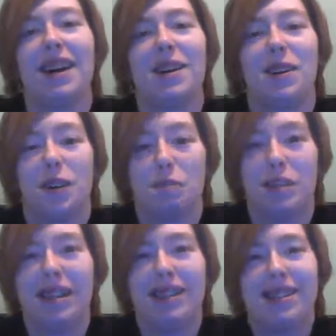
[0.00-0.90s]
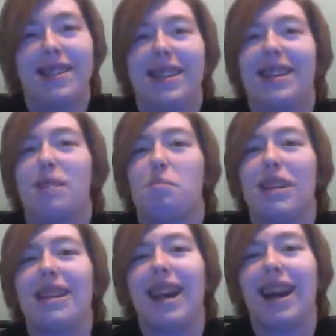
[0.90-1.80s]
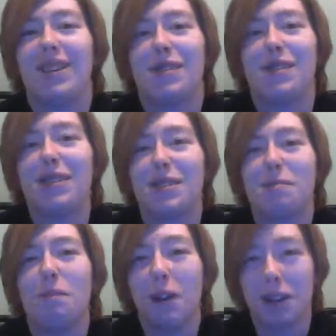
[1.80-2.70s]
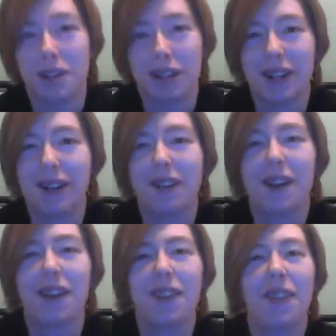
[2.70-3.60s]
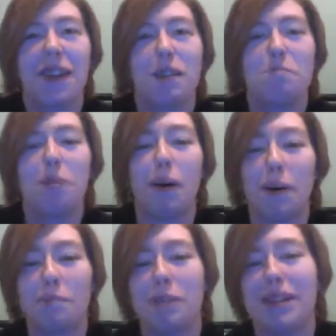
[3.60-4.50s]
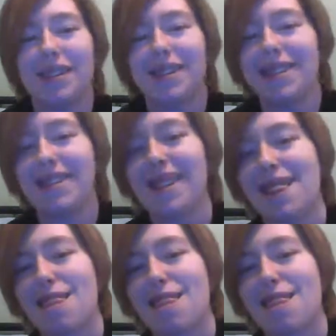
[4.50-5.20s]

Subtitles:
her being sick and me kind of just wandering around the apartment.